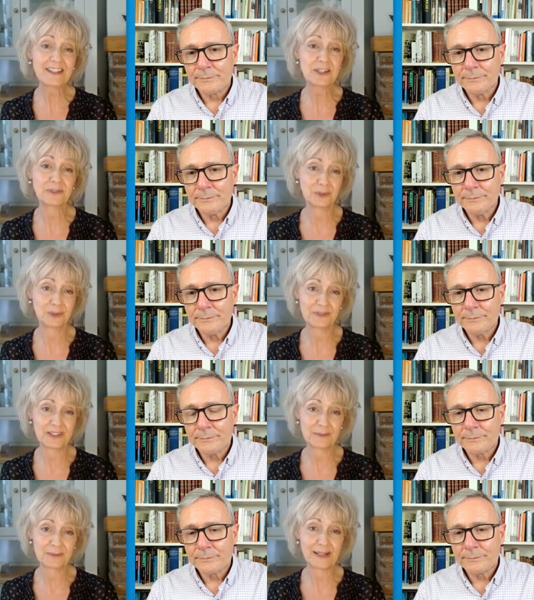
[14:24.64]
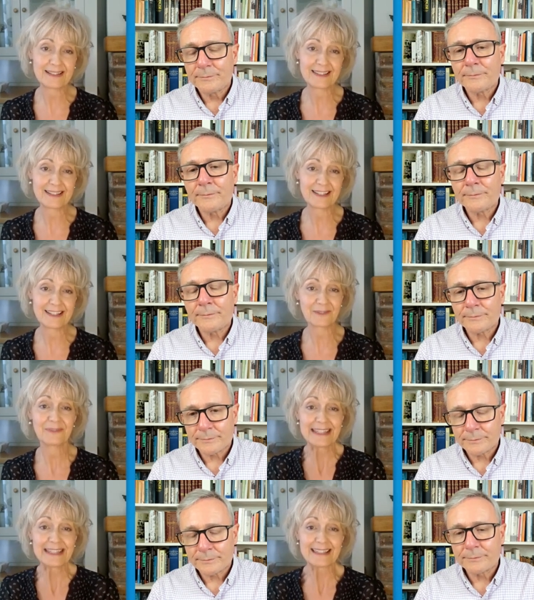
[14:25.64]
Speaker 1: sense of all of the
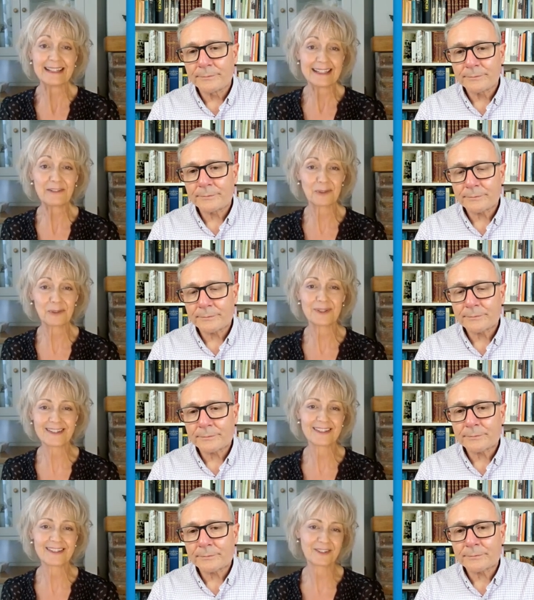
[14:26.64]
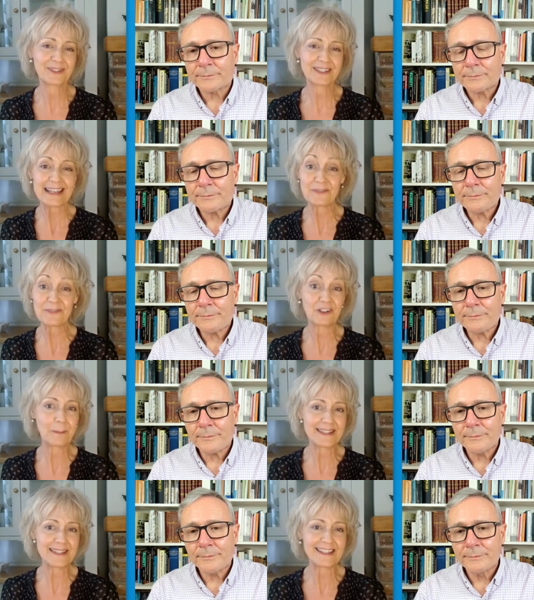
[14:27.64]
complexities of these influences on today's
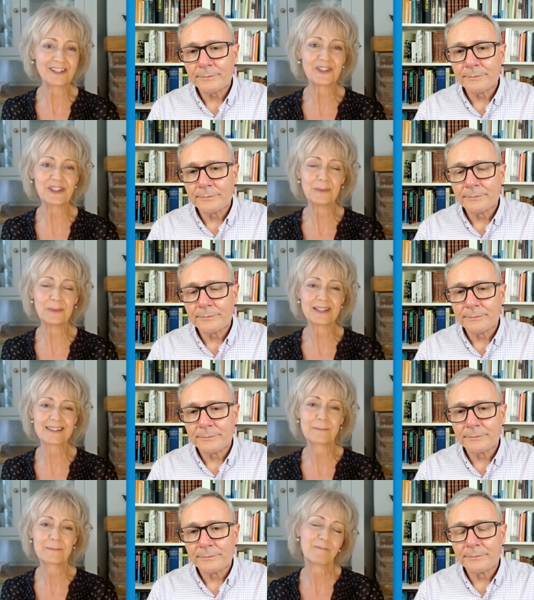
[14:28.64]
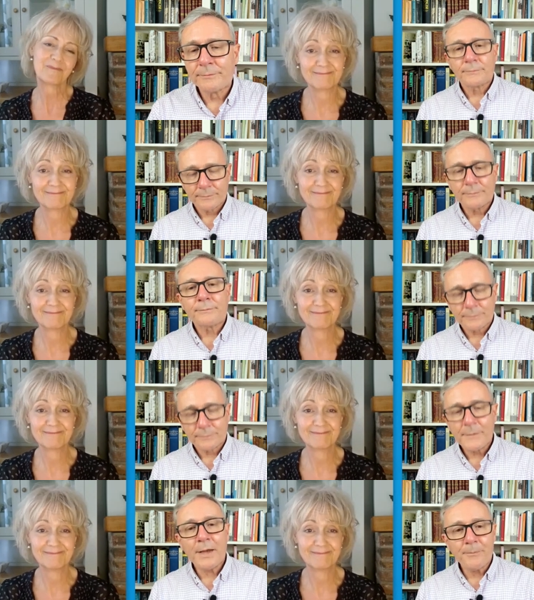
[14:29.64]
very busy consumers.
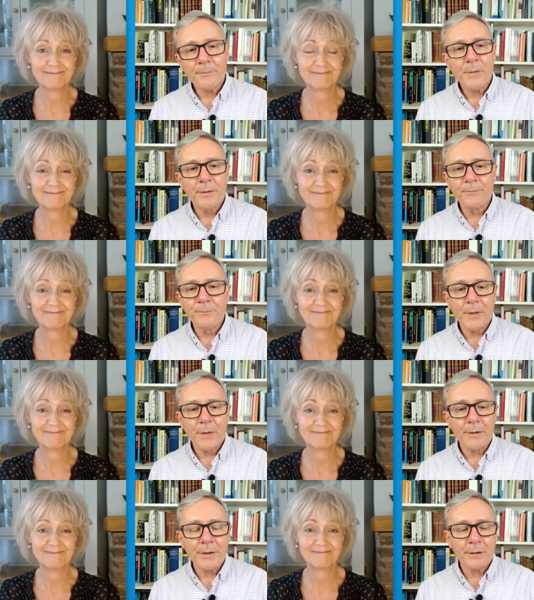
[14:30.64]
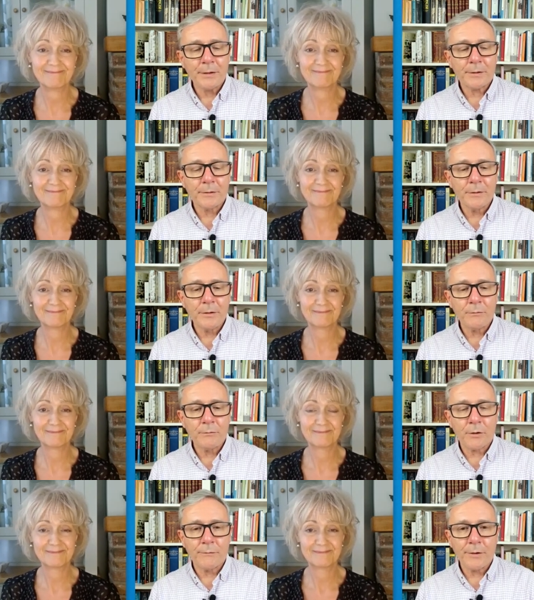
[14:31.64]
Speaker 2: Yeah. And I think
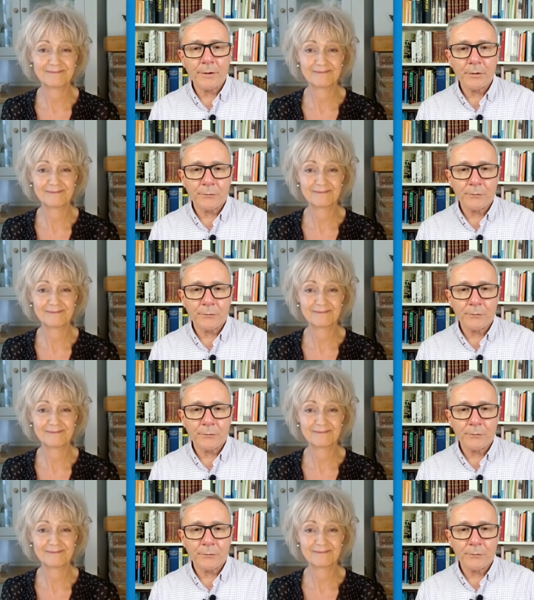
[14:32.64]
you've got a very